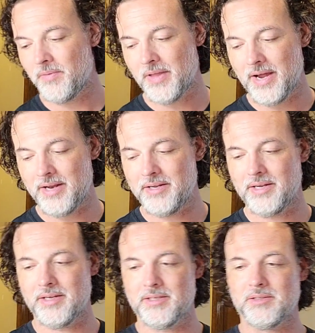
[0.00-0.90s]
That
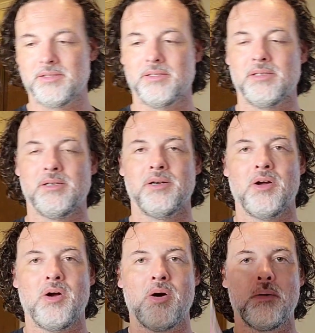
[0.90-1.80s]
is
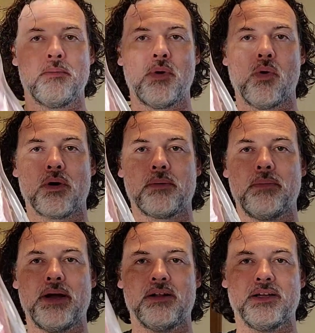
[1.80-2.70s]
pork
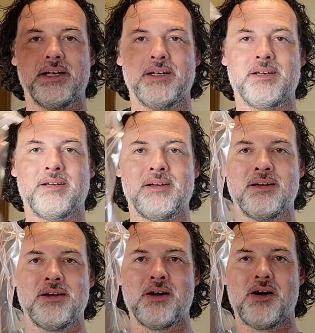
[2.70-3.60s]
belly.
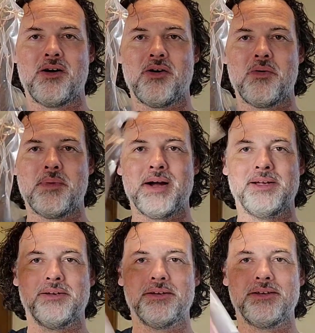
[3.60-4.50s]
Oh my
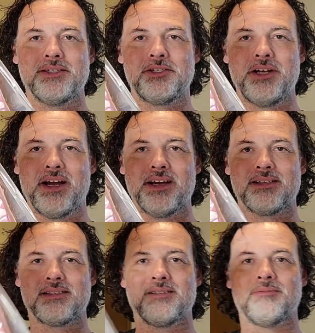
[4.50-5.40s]
goodness,
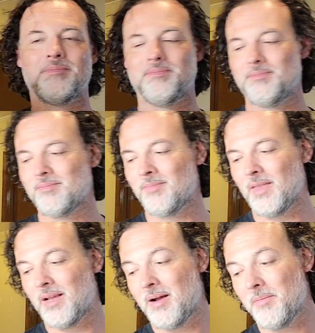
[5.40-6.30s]
yes.
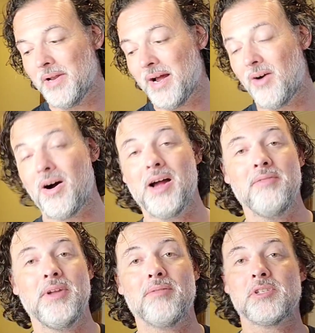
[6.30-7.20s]
Now, I
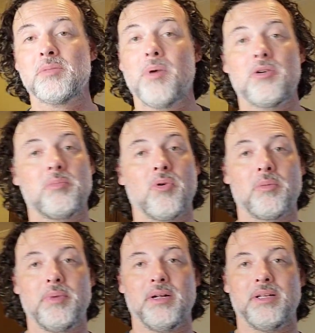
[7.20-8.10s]
have never smoked
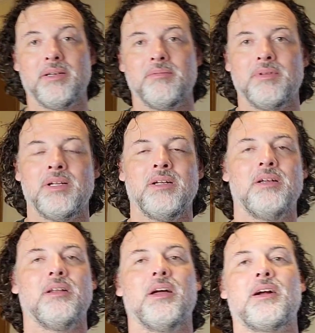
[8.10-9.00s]
pork belly.
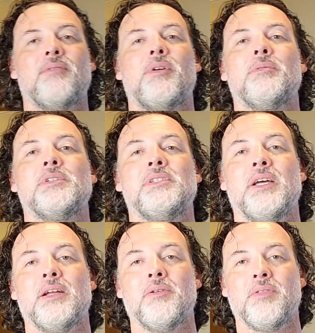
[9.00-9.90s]
Like I've always
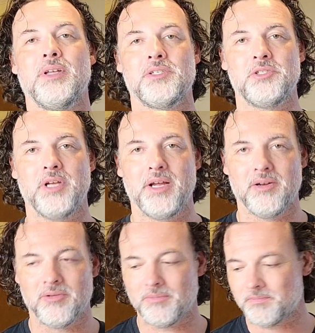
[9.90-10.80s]
said on this
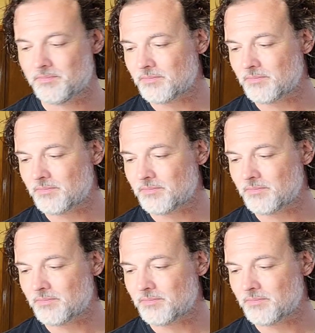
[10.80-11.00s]
channel,